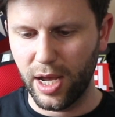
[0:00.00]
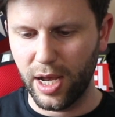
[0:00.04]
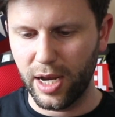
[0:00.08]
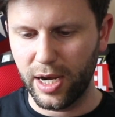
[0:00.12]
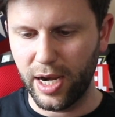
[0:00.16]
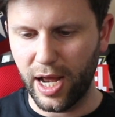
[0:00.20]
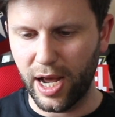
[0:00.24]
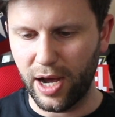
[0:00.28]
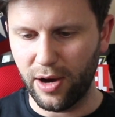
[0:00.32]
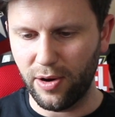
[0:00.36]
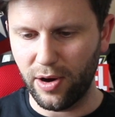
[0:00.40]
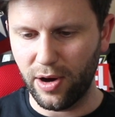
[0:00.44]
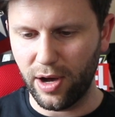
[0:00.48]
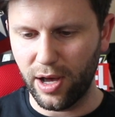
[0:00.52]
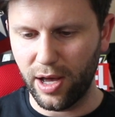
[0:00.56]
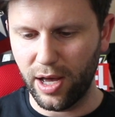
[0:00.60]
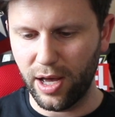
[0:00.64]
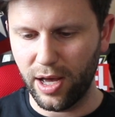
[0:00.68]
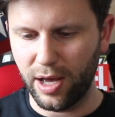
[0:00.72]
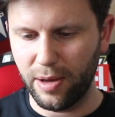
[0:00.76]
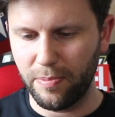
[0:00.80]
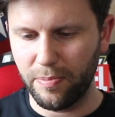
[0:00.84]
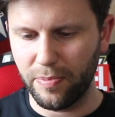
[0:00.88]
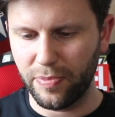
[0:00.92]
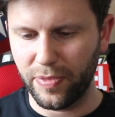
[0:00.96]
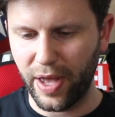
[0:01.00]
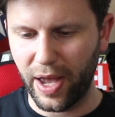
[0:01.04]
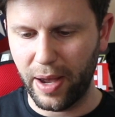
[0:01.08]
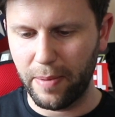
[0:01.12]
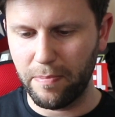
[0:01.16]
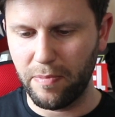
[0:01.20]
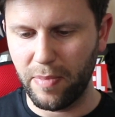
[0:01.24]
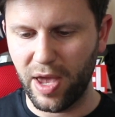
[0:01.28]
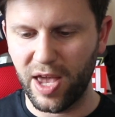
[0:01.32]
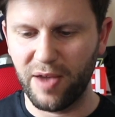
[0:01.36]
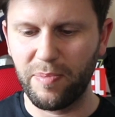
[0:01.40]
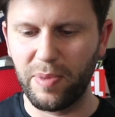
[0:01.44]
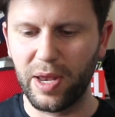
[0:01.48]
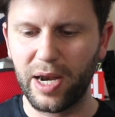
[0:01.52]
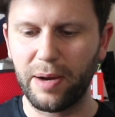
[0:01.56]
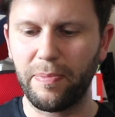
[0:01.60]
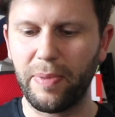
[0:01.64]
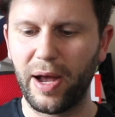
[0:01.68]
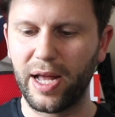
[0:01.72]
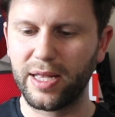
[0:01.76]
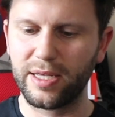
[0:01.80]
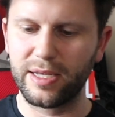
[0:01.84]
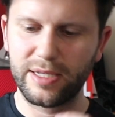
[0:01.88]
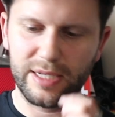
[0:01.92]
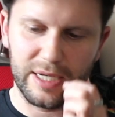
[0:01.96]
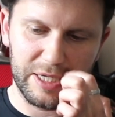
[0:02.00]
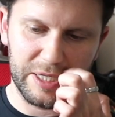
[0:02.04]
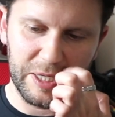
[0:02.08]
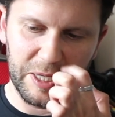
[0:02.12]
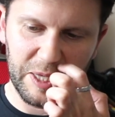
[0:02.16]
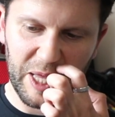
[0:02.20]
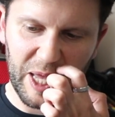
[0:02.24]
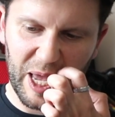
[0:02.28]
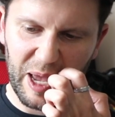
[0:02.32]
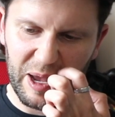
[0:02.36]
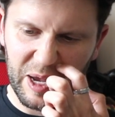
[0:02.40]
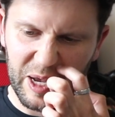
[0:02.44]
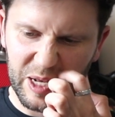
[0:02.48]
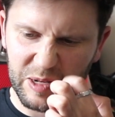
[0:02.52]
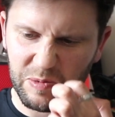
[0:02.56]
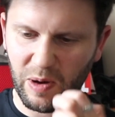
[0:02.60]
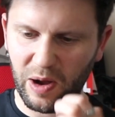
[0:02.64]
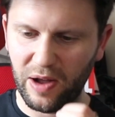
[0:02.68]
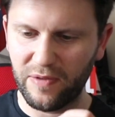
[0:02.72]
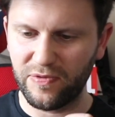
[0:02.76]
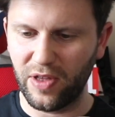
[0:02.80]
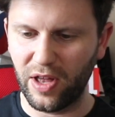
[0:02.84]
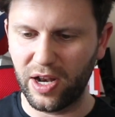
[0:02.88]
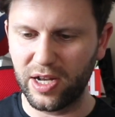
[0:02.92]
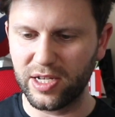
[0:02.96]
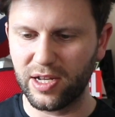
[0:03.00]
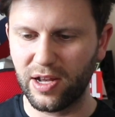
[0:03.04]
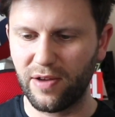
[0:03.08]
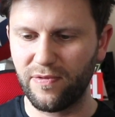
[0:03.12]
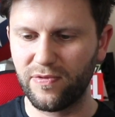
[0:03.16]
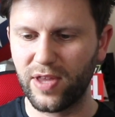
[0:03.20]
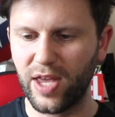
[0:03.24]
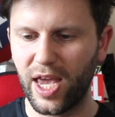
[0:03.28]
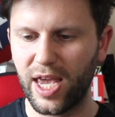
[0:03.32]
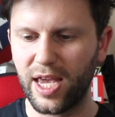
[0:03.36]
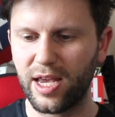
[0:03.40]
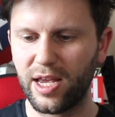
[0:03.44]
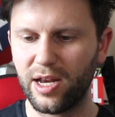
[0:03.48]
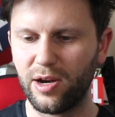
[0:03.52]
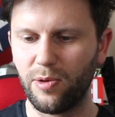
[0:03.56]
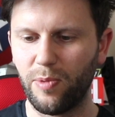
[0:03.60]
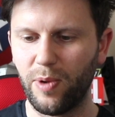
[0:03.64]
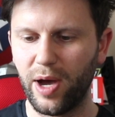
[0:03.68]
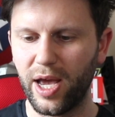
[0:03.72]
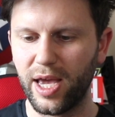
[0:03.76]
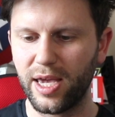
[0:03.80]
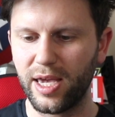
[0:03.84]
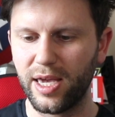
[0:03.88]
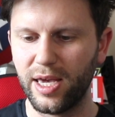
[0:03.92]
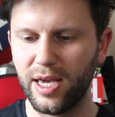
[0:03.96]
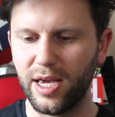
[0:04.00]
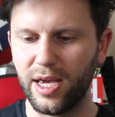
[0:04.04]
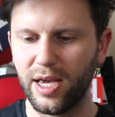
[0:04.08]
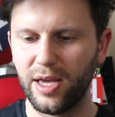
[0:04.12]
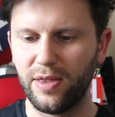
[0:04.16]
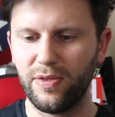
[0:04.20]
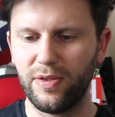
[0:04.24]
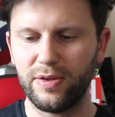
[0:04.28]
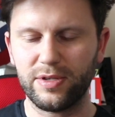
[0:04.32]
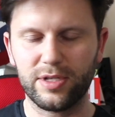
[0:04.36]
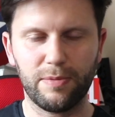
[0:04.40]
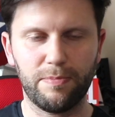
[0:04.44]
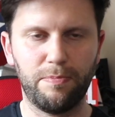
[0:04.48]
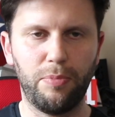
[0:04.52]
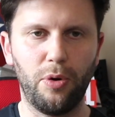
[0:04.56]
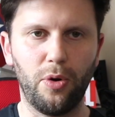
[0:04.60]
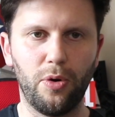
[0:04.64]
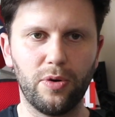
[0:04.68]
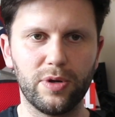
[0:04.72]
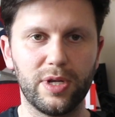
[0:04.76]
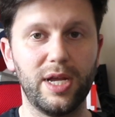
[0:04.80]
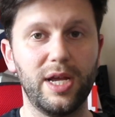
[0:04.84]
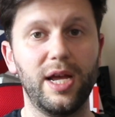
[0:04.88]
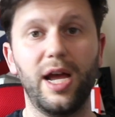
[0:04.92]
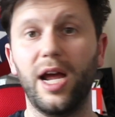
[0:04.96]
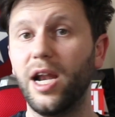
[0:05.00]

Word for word: Now, um, that may be in a bad decision there because what I've done is I've taken away the support.